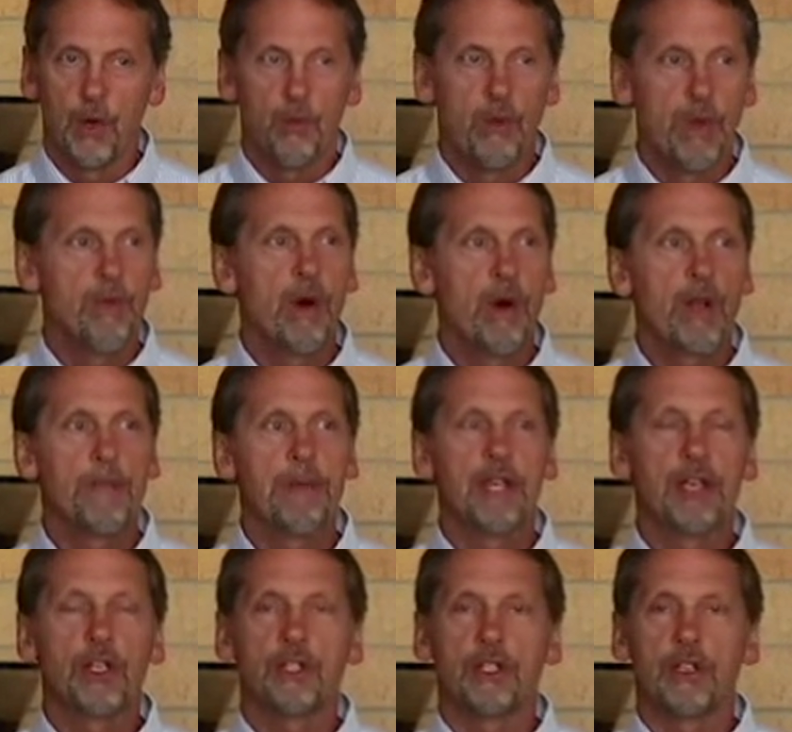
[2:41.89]
We want to
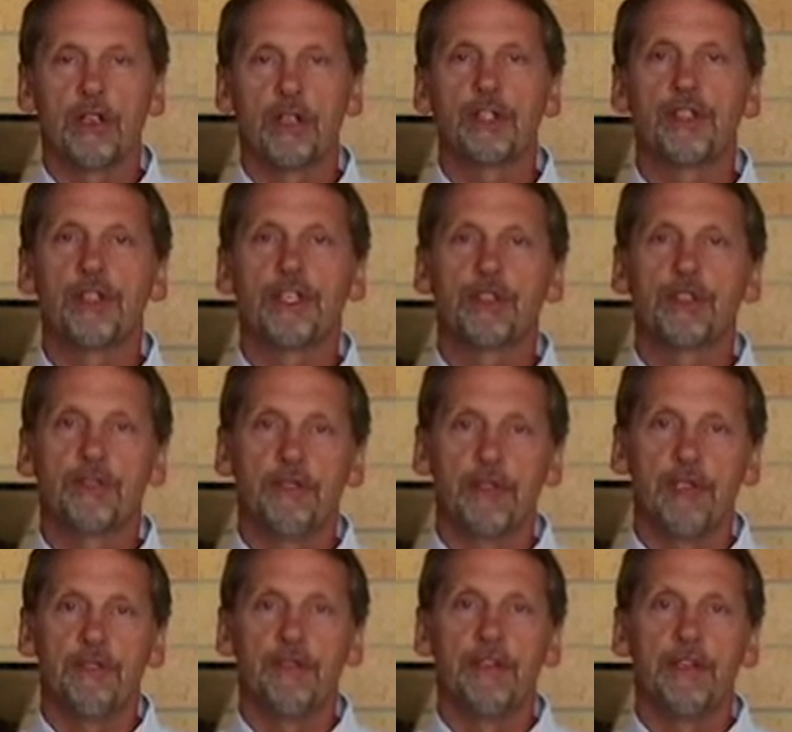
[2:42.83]
be a church that's
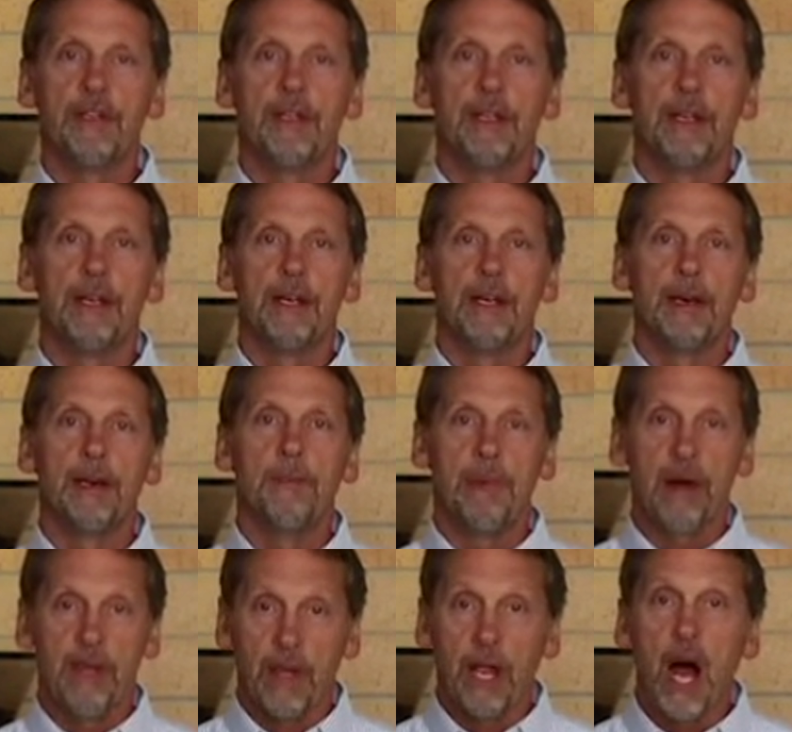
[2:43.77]
driven
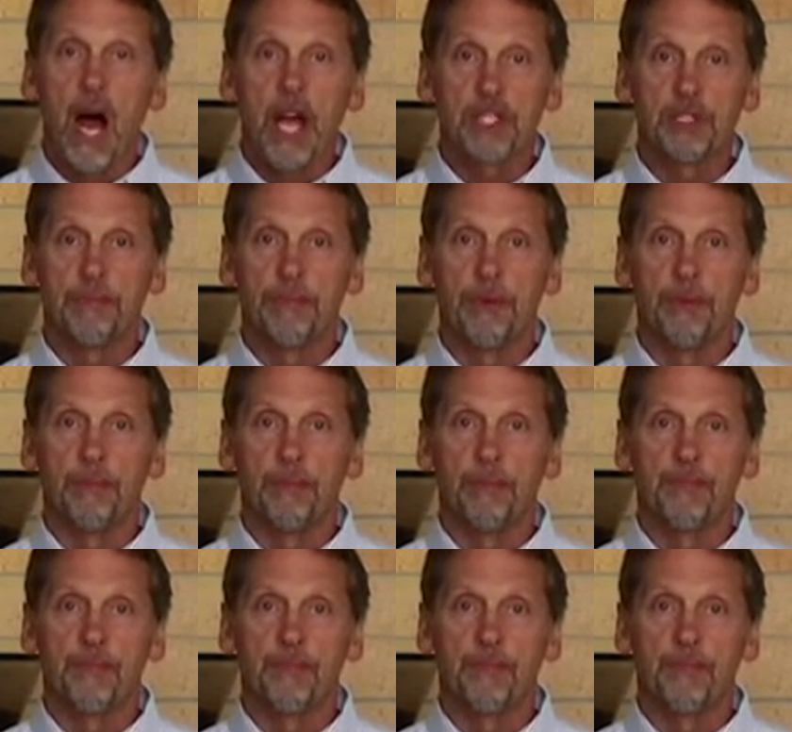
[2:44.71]
by the gospel.